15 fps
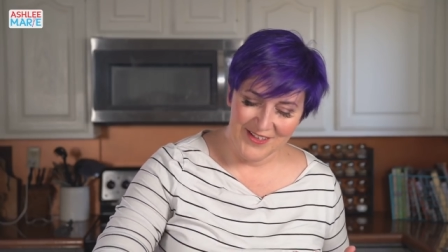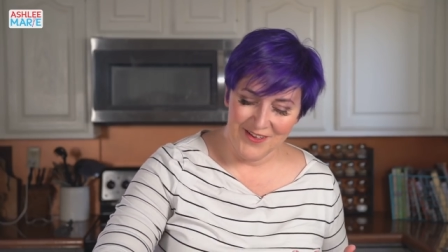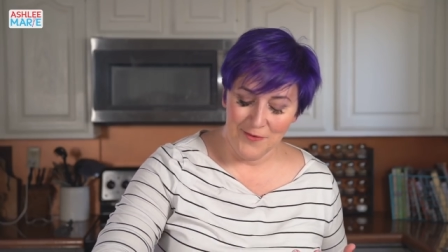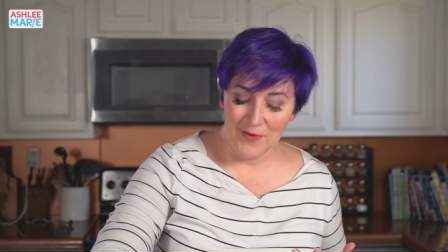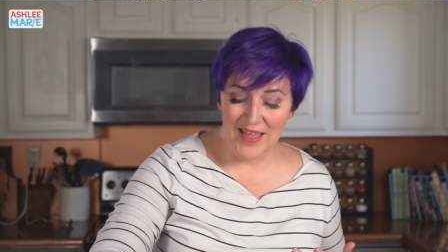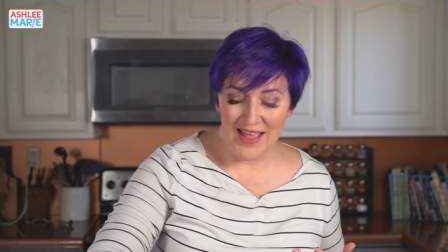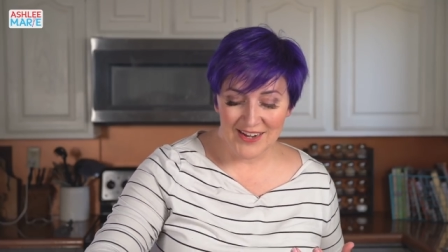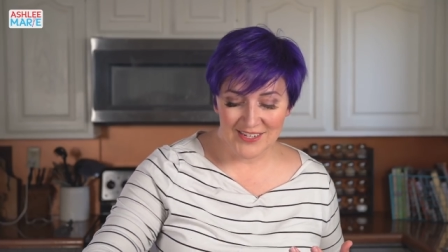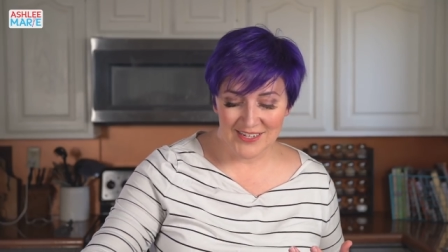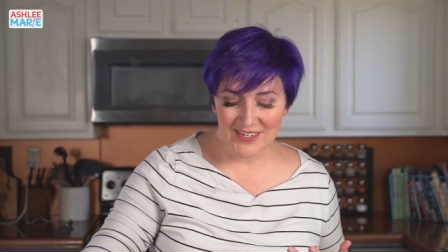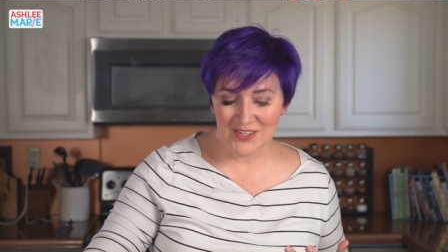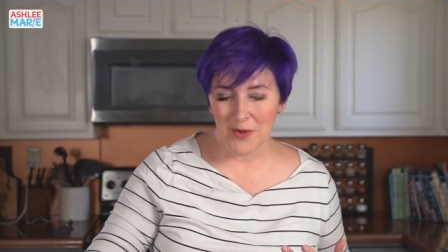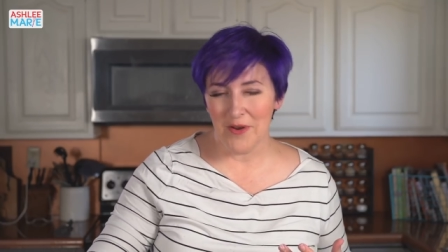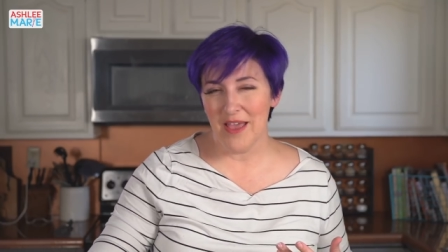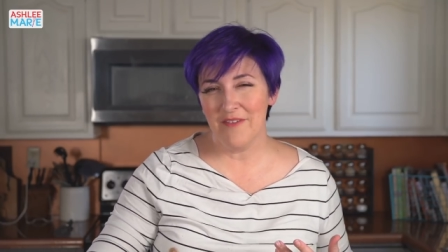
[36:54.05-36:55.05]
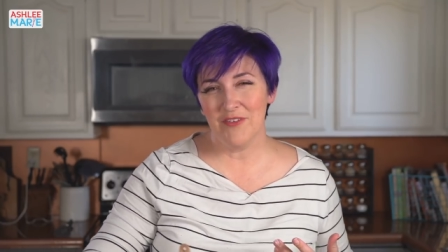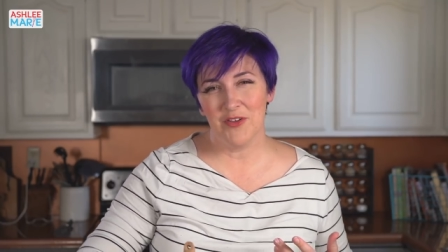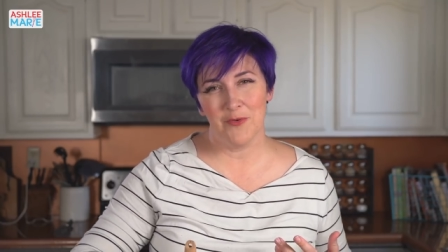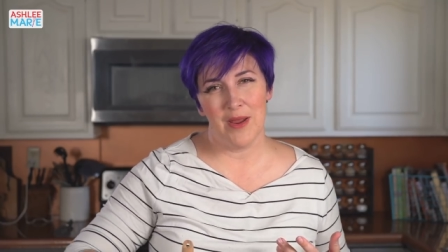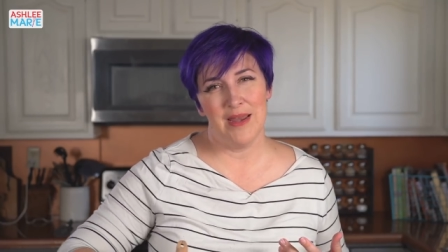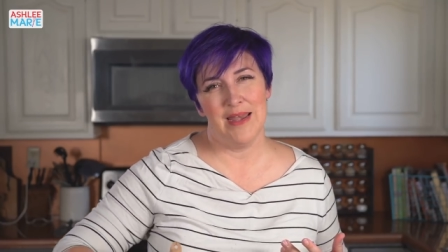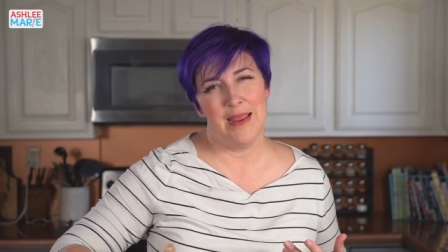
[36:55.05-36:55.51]
we actually don't have a
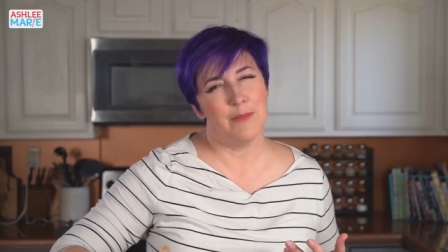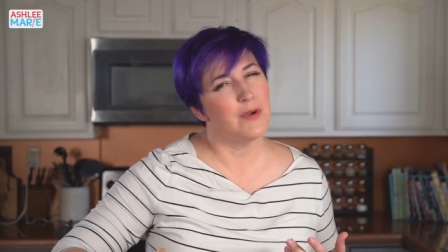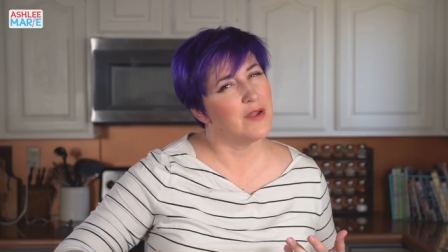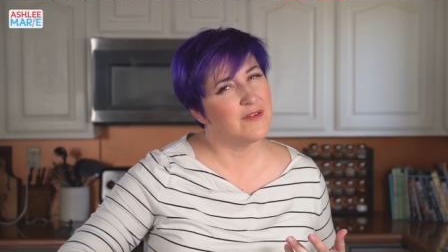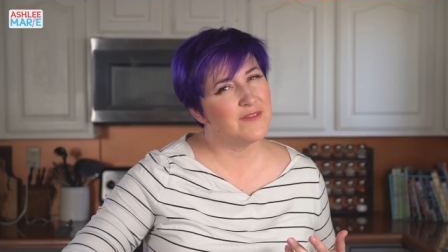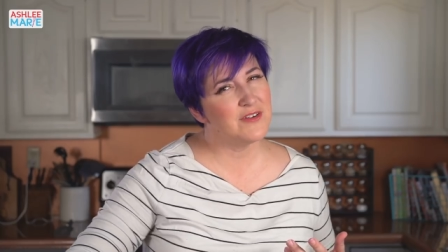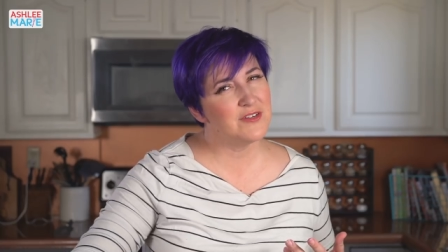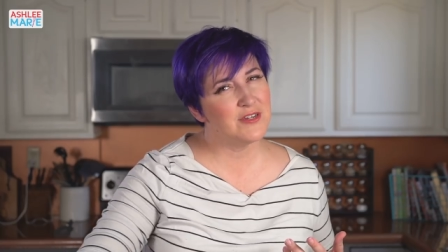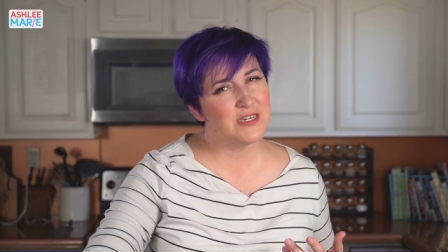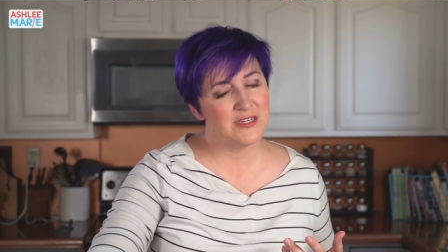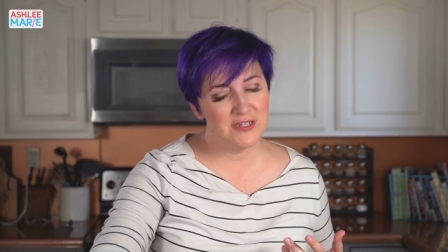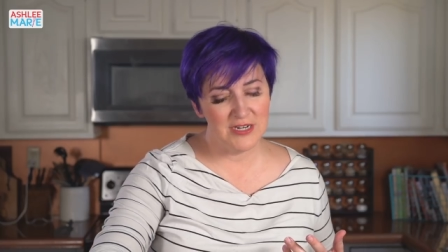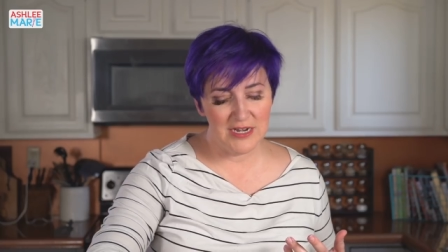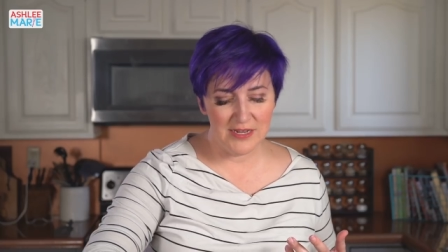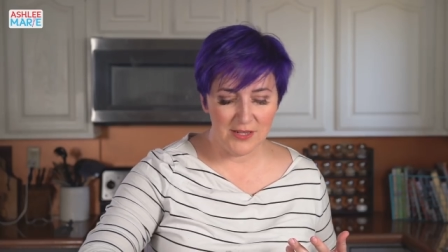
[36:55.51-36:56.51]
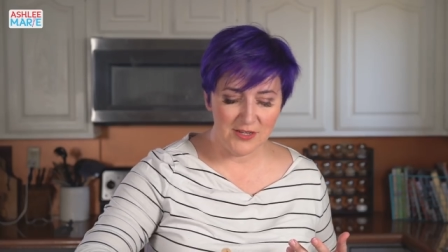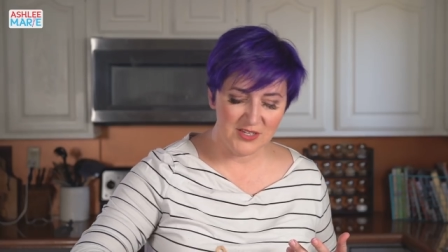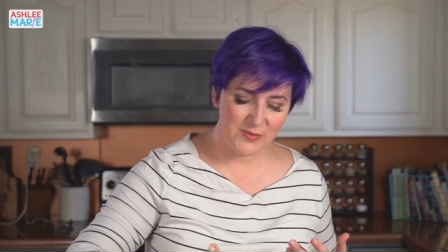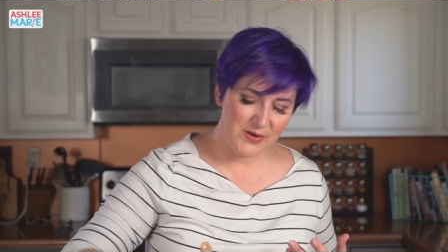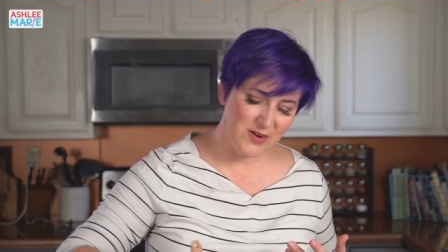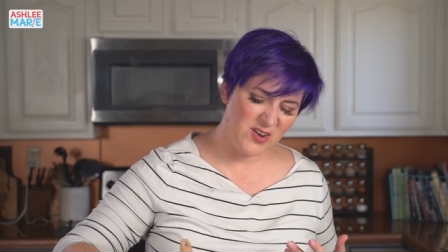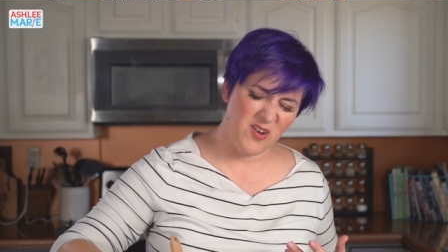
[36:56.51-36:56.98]
great neighborhood for trick-or-treating though, so
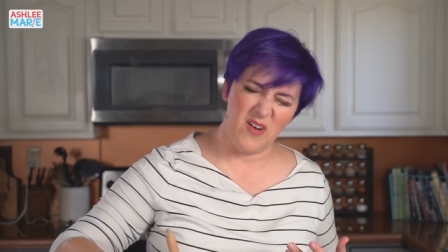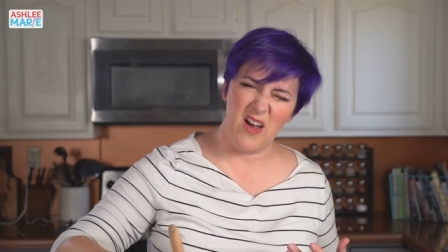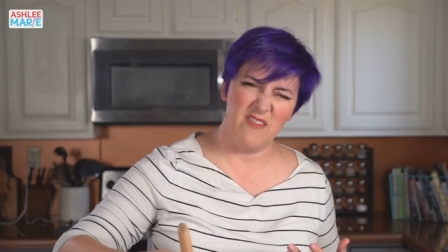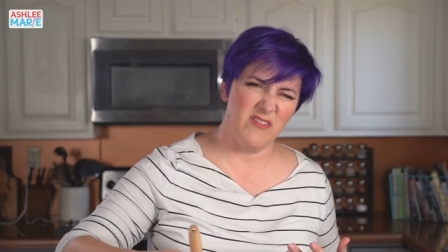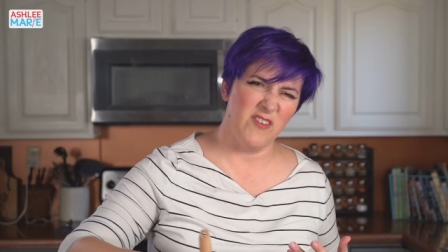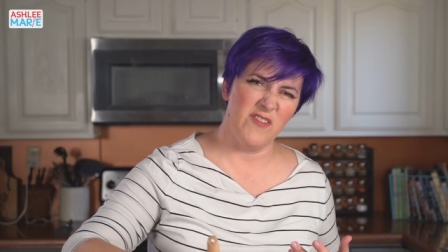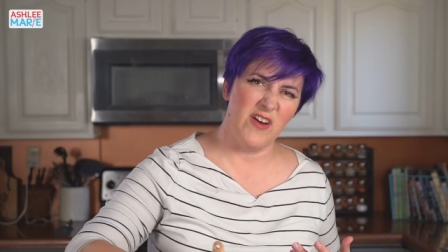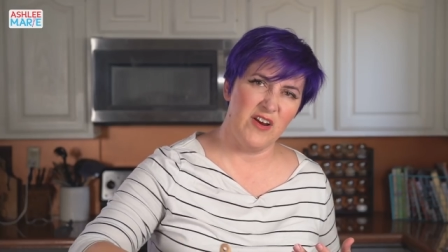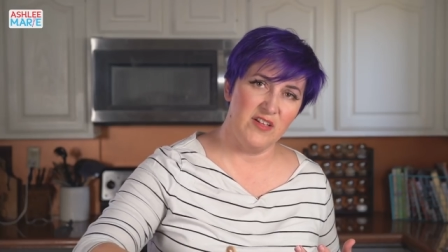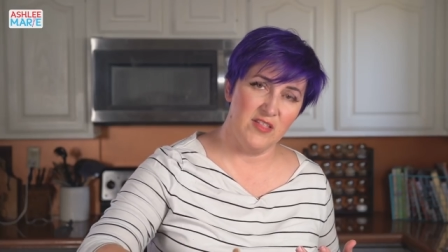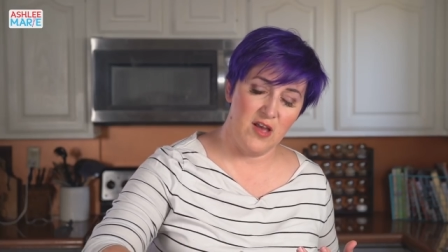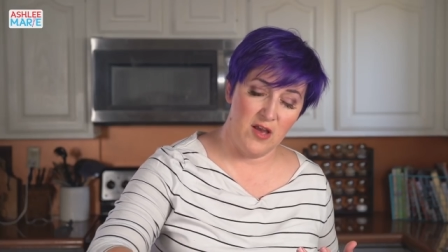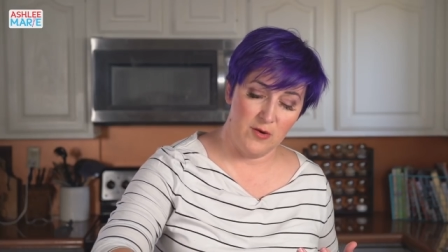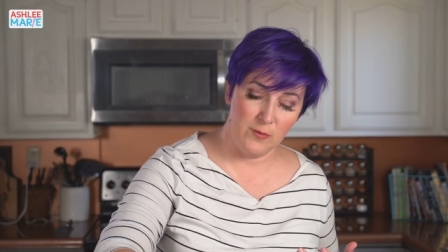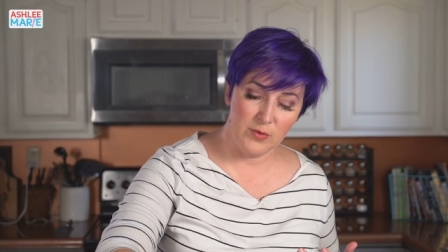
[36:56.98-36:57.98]
we don't go out for very long.